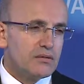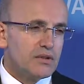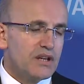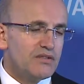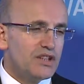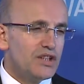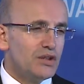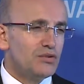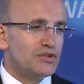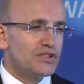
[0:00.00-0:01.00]
we have a
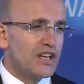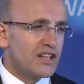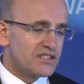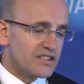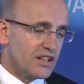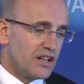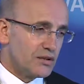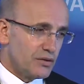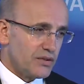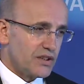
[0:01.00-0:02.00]
huge task ahead
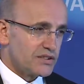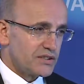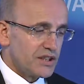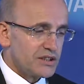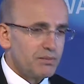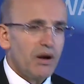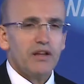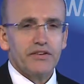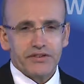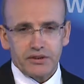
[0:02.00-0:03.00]
of us as
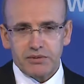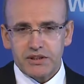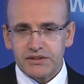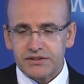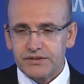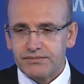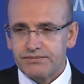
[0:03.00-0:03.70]
policymakers.